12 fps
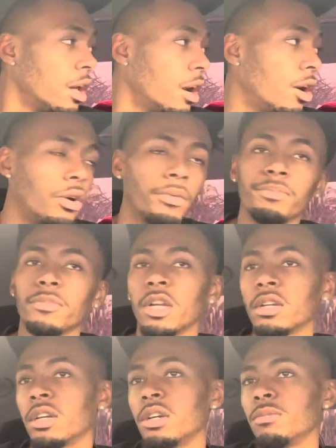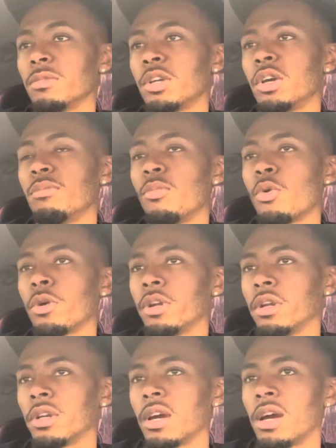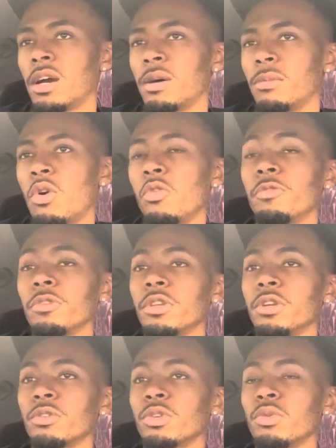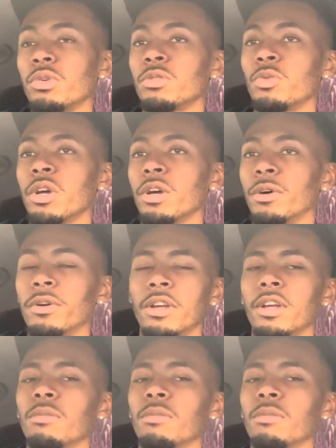Oh, good morning. Hopefully you're doing well.